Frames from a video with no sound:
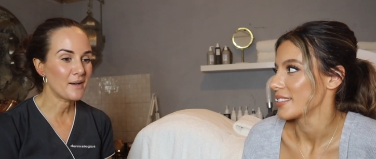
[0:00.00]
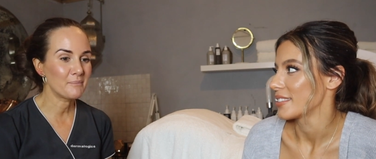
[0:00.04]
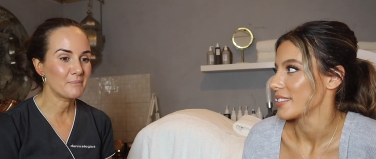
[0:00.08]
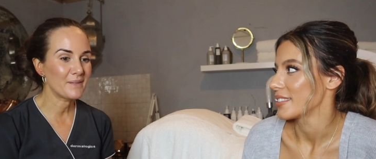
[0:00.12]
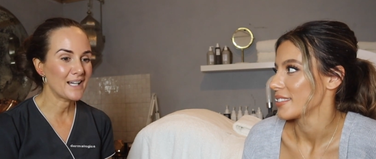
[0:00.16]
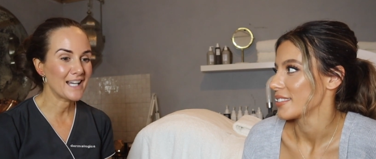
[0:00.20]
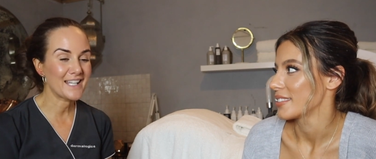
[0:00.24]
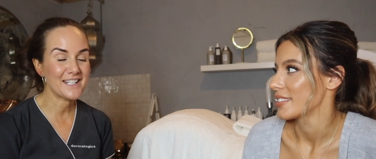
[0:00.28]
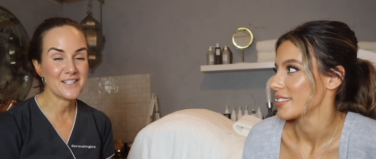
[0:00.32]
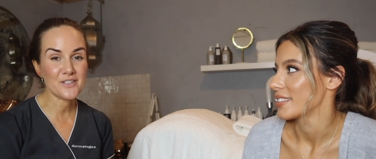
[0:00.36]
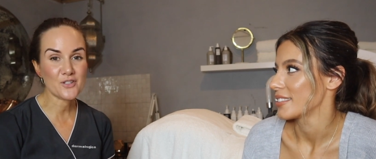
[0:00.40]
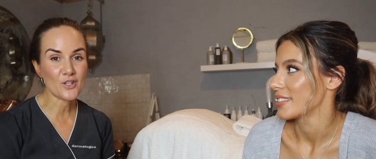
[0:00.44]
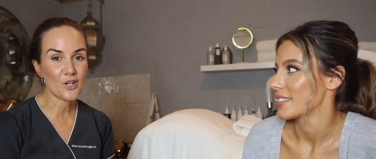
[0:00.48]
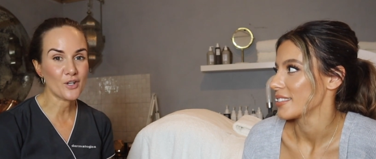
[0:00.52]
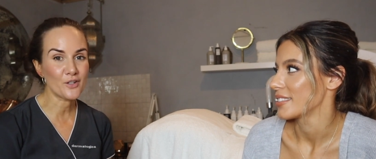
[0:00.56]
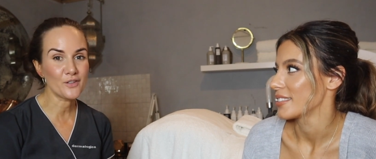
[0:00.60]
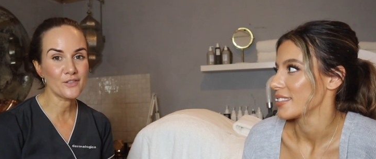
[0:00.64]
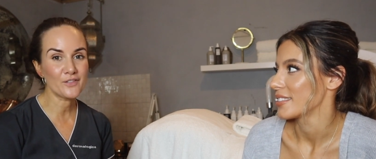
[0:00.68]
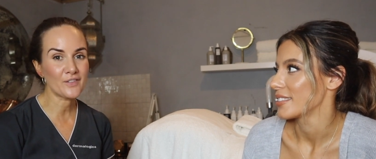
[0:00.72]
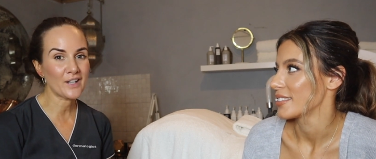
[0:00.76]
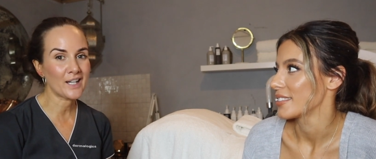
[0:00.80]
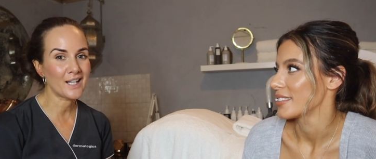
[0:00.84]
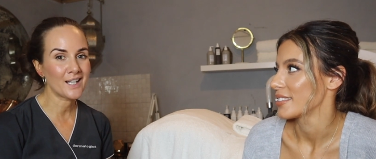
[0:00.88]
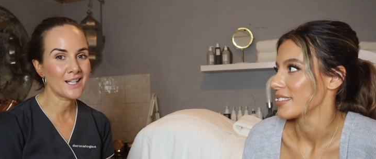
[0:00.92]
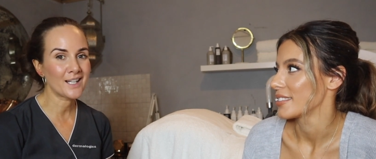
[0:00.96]
Speaker 1: um, and it's
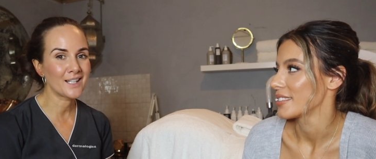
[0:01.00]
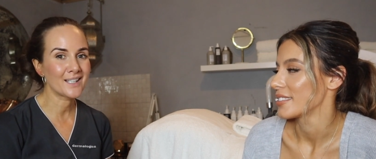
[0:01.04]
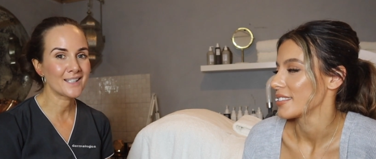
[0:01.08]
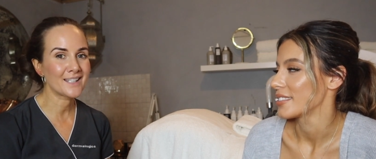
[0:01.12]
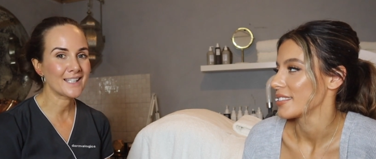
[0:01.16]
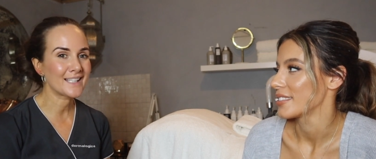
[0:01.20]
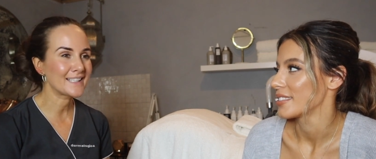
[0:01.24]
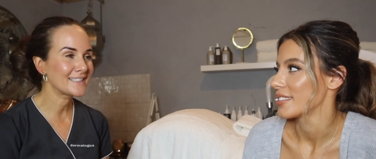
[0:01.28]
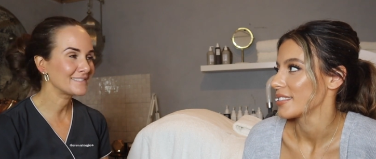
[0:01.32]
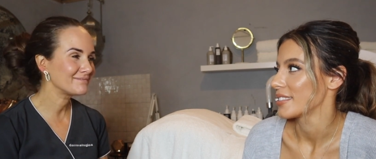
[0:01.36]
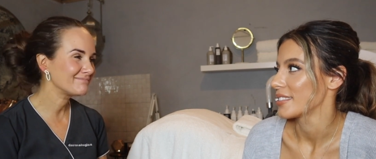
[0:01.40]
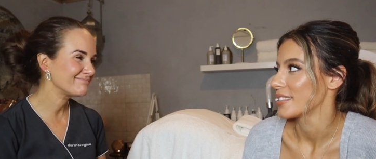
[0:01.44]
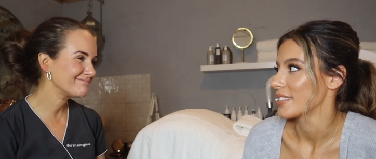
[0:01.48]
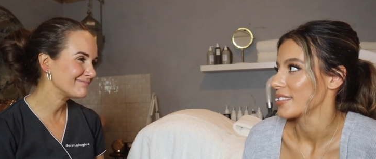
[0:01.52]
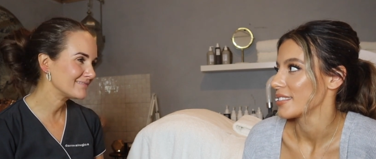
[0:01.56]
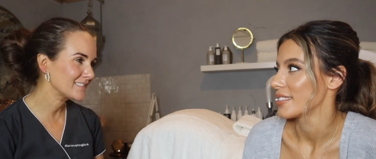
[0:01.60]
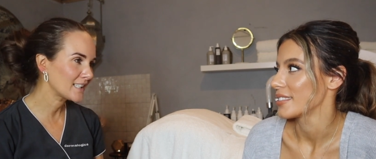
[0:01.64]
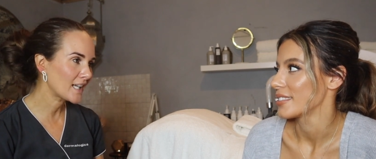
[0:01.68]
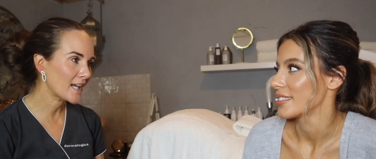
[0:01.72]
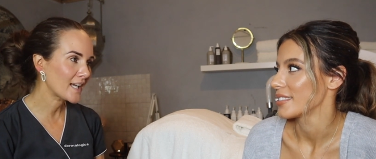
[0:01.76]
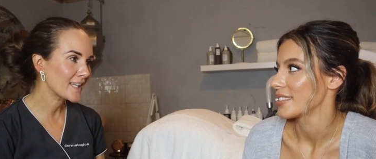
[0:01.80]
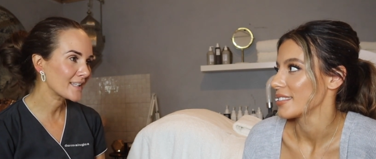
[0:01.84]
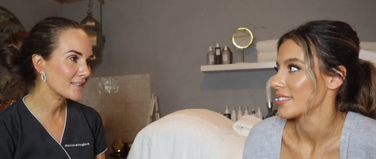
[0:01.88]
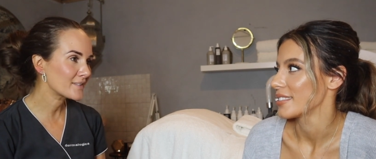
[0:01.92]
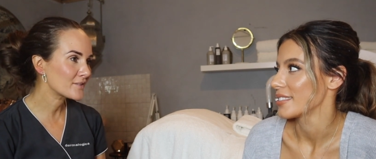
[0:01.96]
over
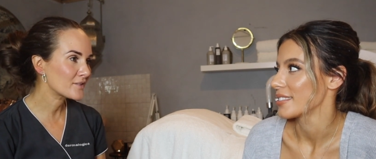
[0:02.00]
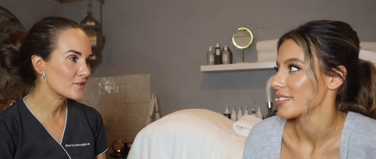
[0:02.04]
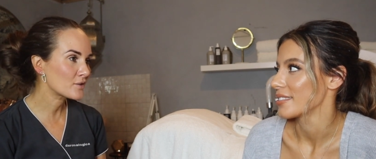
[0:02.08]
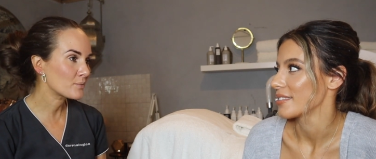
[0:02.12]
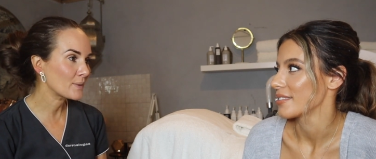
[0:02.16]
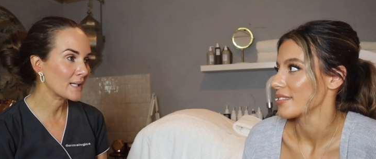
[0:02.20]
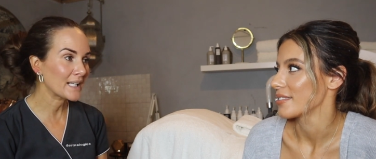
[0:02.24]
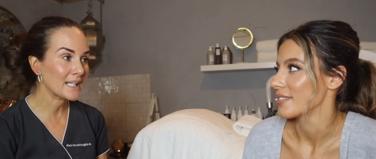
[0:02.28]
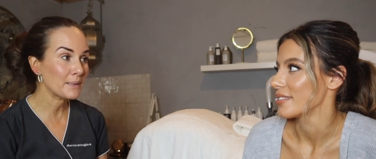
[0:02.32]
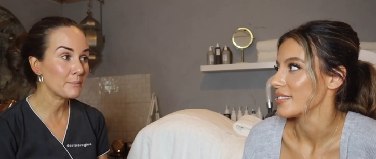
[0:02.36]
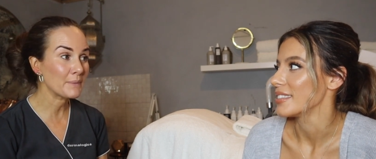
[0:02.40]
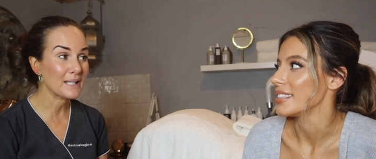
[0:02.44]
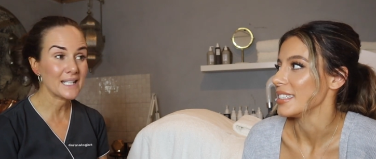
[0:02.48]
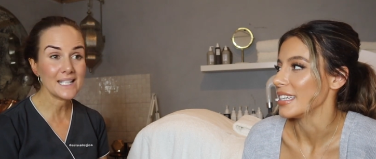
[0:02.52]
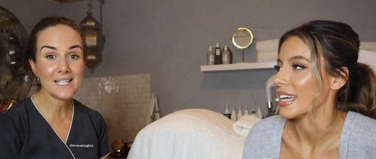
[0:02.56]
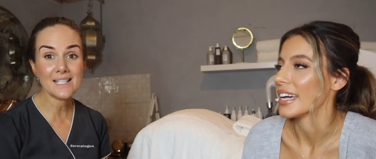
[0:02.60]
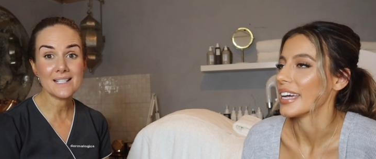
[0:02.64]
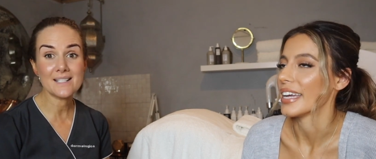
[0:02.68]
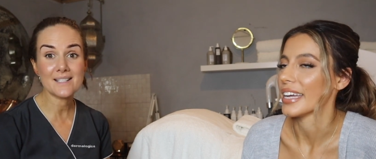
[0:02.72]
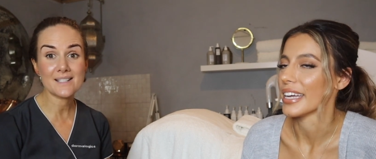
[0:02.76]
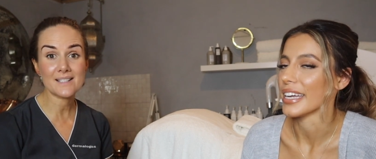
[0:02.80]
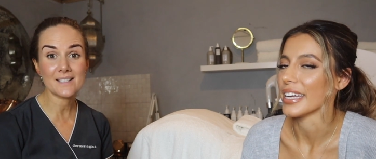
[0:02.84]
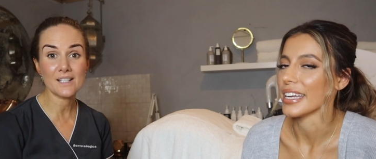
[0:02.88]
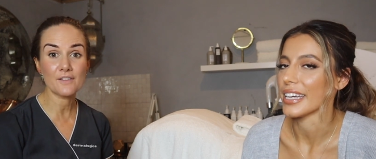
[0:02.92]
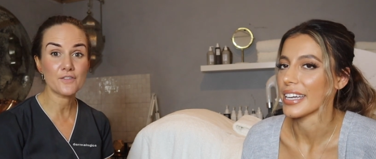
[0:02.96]
like 20 minutes
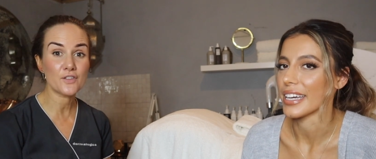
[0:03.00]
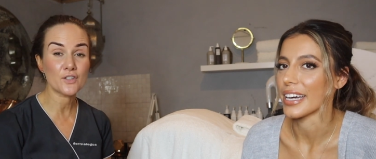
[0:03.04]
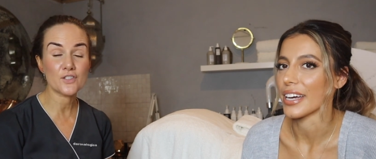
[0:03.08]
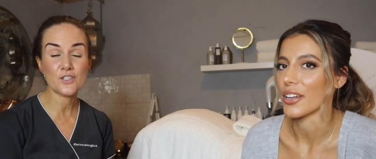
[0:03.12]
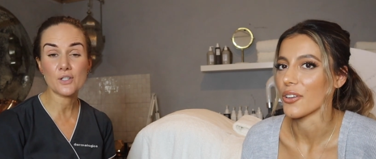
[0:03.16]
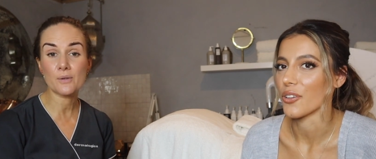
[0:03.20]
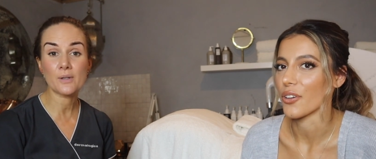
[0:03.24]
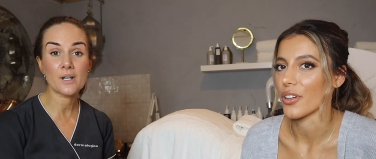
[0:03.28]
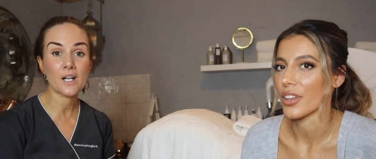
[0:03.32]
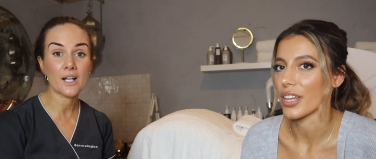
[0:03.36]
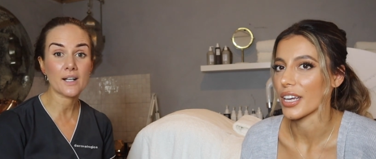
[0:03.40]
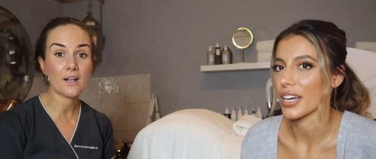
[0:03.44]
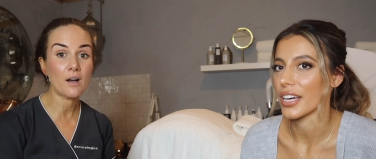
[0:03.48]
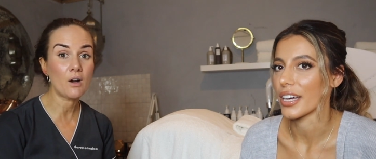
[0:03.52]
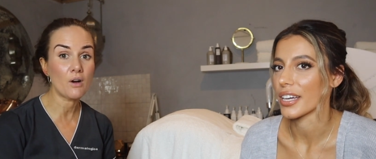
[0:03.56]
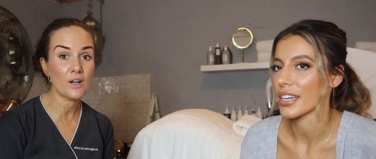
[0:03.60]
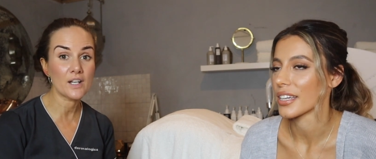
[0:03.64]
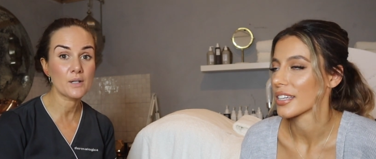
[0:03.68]
yeah, yeah, if you're yeah, doing like that.